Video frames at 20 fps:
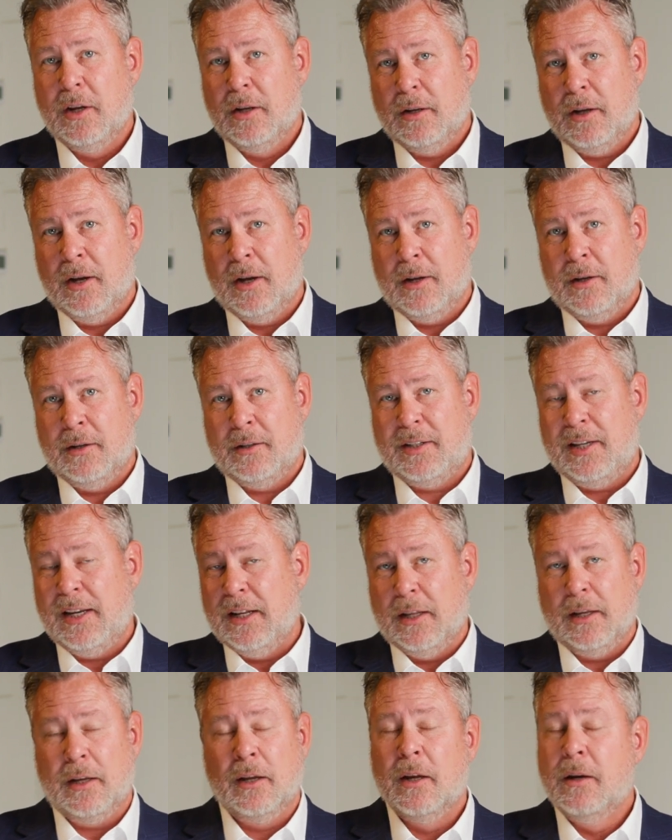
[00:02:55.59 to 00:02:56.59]

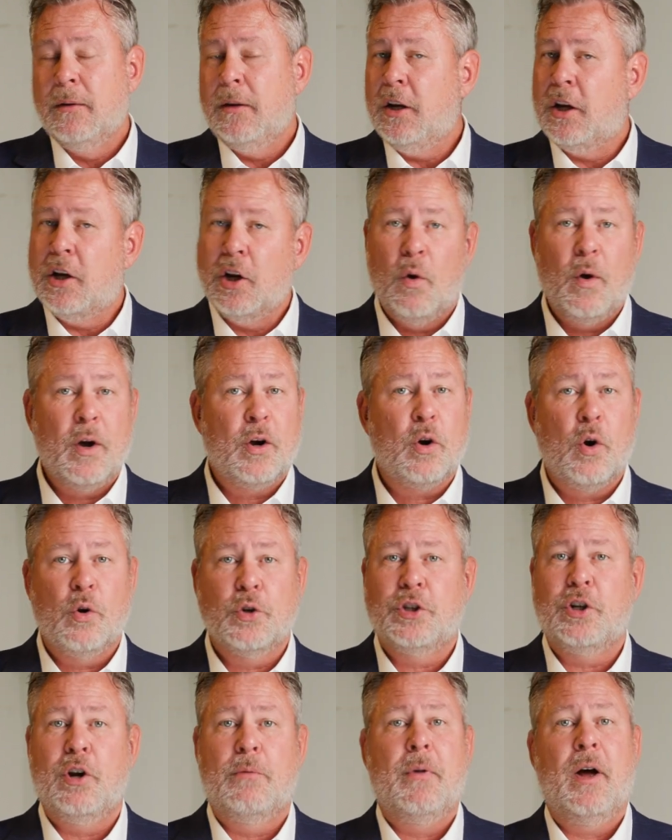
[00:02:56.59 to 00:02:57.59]
You can only grow
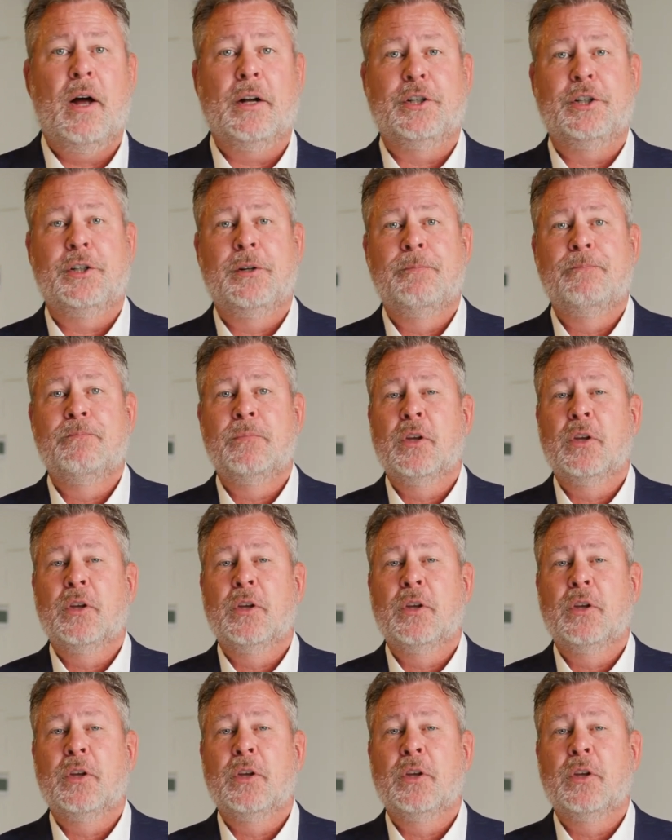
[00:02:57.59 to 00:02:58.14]
so much.